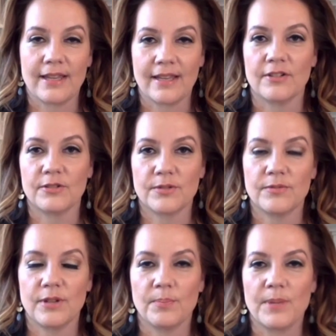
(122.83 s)
think there's
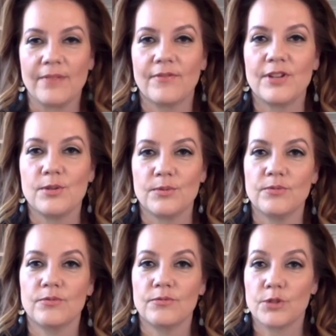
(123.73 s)
been a few
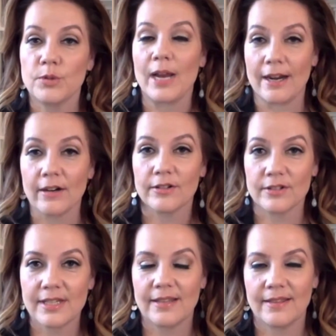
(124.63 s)
true
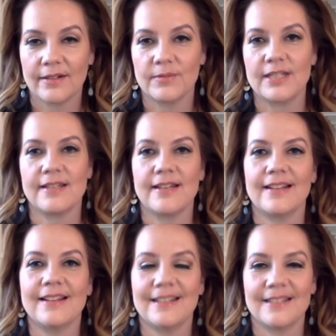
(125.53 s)
errors in their
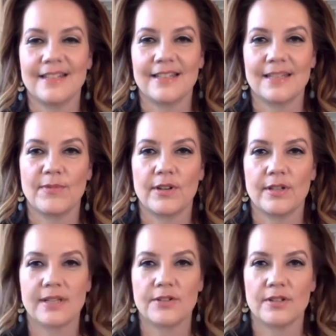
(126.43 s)
reasoning in some of their
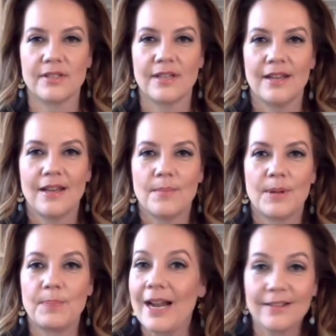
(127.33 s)
decisions.
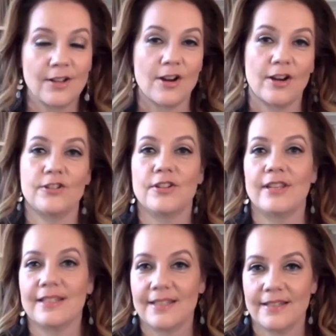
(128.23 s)
But by and large,
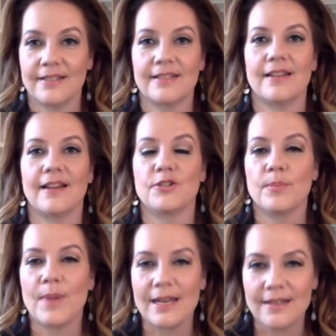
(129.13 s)
this is a
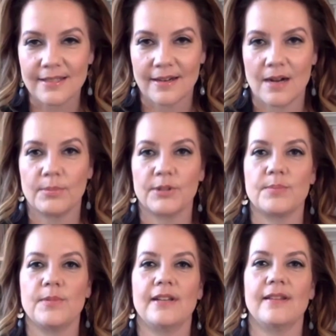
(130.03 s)
tremendous
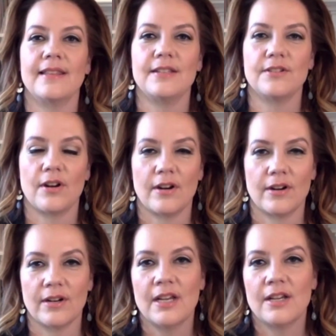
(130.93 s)
accomplishment. These
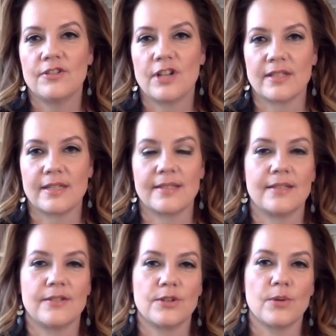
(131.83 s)
are
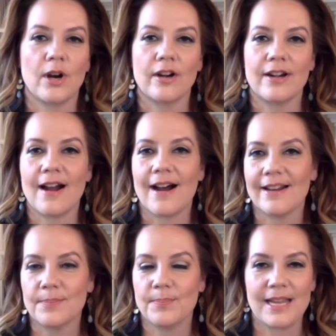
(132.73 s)
justices who are
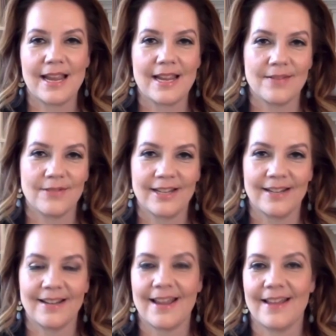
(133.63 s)
not
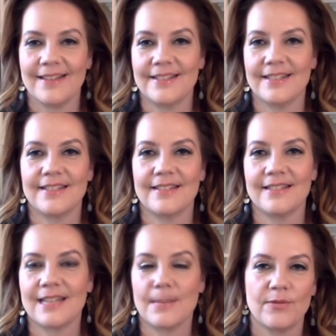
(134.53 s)
behaving as
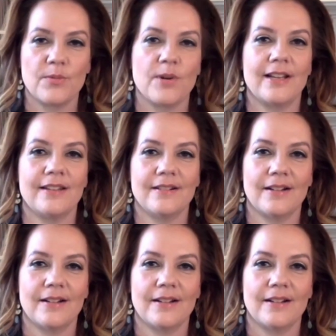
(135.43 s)
some of what